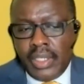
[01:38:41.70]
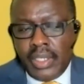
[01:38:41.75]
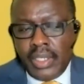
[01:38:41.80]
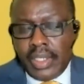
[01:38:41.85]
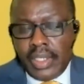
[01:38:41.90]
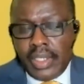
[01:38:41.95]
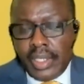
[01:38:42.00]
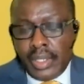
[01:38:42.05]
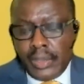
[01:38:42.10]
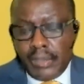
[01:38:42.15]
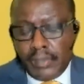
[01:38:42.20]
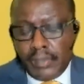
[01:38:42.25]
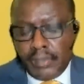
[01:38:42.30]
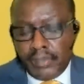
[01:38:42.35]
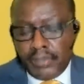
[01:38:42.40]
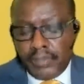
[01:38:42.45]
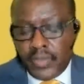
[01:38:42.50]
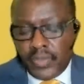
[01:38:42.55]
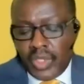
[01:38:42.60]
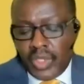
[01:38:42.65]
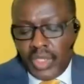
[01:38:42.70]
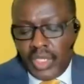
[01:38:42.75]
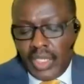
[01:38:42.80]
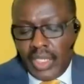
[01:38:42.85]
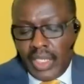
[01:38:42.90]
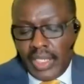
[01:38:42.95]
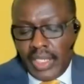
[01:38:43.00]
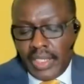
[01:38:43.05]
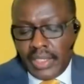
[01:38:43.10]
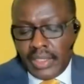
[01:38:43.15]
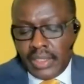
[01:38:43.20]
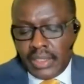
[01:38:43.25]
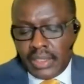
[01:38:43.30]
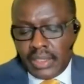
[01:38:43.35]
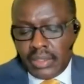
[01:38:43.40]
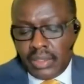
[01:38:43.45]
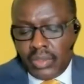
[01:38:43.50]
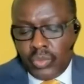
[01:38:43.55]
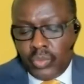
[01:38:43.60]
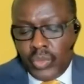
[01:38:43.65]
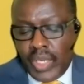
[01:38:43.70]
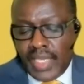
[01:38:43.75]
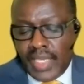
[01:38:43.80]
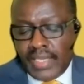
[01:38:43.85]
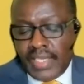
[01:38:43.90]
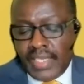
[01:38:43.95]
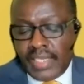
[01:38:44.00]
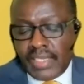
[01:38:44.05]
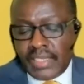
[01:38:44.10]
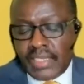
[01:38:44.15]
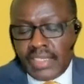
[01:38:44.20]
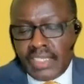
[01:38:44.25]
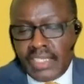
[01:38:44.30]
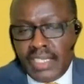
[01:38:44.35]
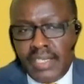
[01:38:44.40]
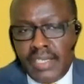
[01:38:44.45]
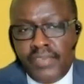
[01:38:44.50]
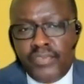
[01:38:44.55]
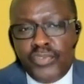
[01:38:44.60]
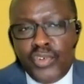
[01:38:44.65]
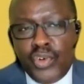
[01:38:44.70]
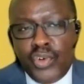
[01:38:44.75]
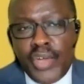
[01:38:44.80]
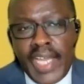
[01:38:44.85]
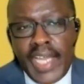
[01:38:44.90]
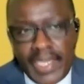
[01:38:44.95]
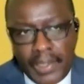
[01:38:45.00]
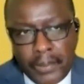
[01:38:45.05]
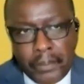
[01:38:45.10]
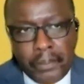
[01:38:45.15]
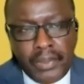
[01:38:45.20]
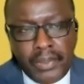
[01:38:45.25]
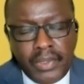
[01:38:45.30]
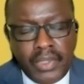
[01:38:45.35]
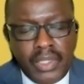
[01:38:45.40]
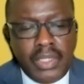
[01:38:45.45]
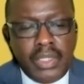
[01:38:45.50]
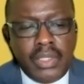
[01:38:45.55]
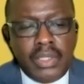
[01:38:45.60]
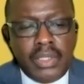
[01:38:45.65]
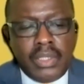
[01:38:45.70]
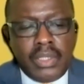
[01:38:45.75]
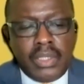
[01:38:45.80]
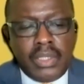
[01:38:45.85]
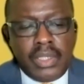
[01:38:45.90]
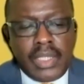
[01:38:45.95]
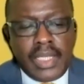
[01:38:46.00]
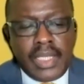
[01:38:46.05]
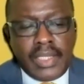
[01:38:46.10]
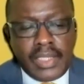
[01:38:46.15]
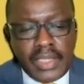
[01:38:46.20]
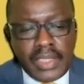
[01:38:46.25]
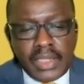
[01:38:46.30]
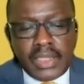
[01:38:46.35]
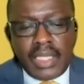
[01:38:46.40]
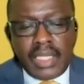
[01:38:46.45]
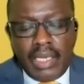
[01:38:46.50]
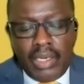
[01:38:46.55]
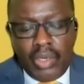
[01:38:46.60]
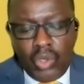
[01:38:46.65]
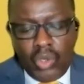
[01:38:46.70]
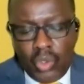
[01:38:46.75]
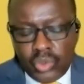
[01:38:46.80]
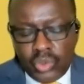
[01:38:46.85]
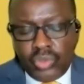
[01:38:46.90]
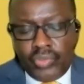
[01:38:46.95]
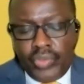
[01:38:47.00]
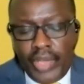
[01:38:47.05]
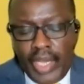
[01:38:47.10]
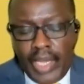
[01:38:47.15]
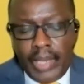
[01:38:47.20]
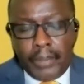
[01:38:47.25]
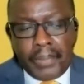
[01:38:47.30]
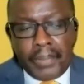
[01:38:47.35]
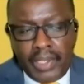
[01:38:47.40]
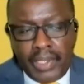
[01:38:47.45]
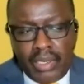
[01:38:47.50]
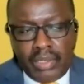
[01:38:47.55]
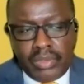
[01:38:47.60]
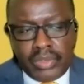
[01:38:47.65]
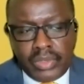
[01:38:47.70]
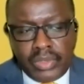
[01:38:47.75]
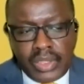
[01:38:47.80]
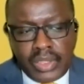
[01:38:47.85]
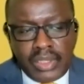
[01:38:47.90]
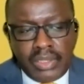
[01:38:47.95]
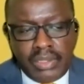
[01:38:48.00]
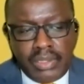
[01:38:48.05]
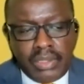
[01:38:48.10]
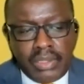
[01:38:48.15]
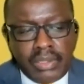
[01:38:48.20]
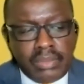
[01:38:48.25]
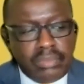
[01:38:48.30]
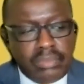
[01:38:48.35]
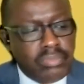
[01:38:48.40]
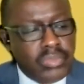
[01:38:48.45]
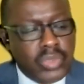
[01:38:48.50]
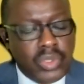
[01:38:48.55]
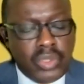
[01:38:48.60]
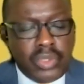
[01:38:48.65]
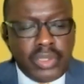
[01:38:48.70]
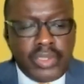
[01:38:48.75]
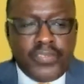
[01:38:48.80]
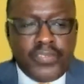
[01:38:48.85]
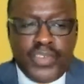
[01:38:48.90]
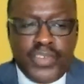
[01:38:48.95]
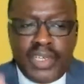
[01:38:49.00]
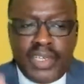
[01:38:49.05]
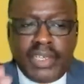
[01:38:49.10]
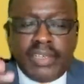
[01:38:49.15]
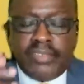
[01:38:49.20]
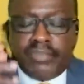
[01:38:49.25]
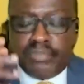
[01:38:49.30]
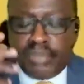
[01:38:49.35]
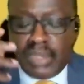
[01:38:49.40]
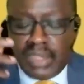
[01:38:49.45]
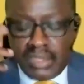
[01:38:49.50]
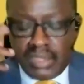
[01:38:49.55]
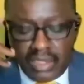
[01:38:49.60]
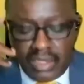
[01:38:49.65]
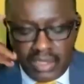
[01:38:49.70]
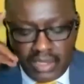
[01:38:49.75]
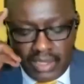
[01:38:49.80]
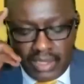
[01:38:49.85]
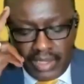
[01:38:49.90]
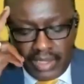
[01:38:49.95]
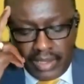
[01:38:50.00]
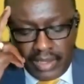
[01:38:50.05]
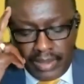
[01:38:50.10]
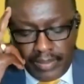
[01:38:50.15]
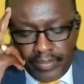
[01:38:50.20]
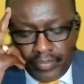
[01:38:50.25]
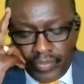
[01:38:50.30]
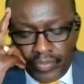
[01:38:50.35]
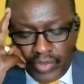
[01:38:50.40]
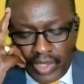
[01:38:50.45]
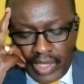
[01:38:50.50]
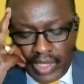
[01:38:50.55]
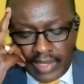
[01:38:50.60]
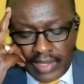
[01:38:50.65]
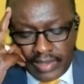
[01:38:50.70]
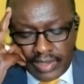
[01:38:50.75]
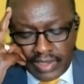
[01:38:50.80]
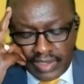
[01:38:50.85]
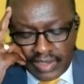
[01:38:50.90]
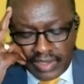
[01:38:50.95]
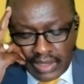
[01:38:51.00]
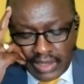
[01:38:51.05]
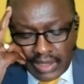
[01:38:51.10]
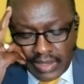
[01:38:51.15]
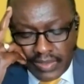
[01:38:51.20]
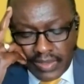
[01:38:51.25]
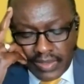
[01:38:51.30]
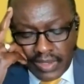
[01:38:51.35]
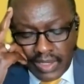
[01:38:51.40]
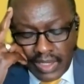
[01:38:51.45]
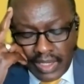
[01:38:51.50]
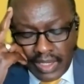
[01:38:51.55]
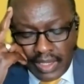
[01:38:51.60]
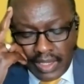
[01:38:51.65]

um, and, where there is need for help, there is a lot of help around in in you know different government um, agencies